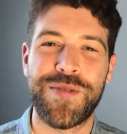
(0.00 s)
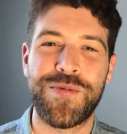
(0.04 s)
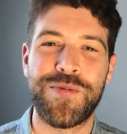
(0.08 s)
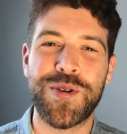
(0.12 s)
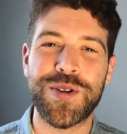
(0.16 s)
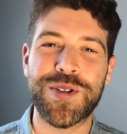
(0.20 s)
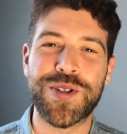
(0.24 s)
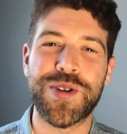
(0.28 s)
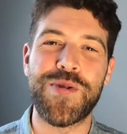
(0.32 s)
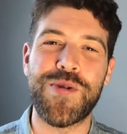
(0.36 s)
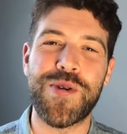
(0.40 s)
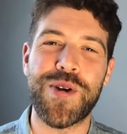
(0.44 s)

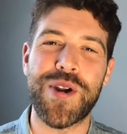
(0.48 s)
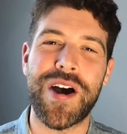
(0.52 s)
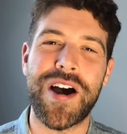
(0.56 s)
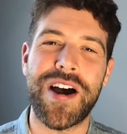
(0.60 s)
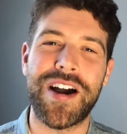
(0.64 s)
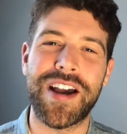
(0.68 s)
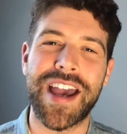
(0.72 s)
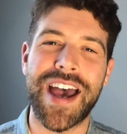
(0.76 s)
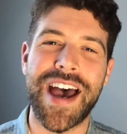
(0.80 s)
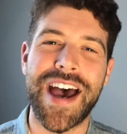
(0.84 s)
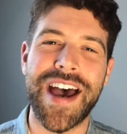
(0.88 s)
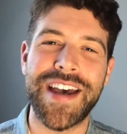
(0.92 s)
What's going
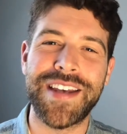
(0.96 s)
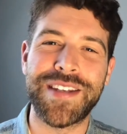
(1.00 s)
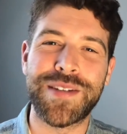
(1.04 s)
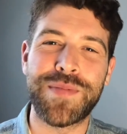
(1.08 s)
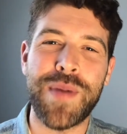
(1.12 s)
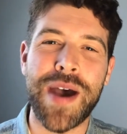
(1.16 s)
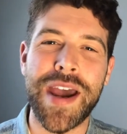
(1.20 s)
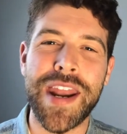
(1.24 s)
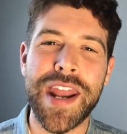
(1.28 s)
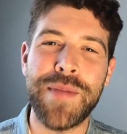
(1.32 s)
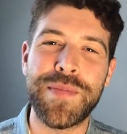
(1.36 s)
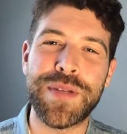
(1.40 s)
on, guys?
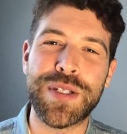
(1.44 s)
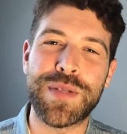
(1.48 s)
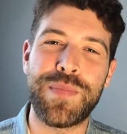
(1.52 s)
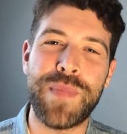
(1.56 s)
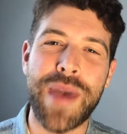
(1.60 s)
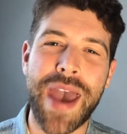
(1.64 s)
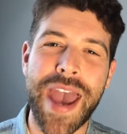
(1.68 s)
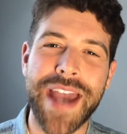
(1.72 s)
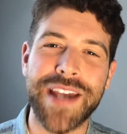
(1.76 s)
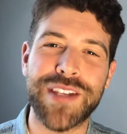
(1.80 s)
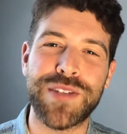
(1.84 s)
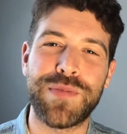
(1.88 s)
My name is
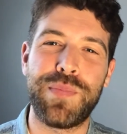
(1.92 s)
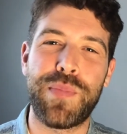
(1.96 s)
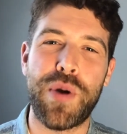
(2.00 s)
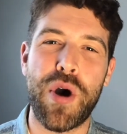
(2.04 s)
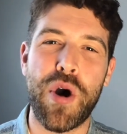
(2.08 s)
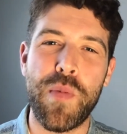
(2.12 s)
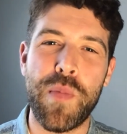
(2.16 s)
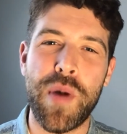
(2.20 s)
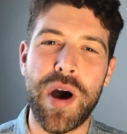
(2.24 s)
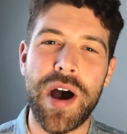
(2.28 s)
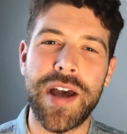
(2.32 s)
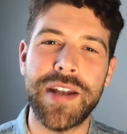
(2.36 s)
Max
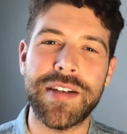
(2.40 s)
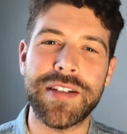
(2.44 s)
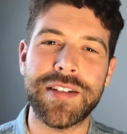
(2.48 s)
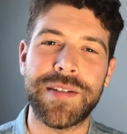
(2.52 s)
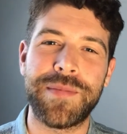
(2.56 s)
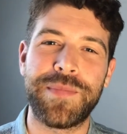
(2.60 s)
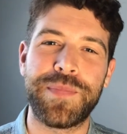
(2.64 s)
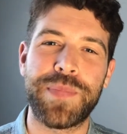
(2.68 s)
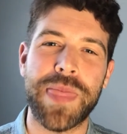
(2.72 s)
Beaumont.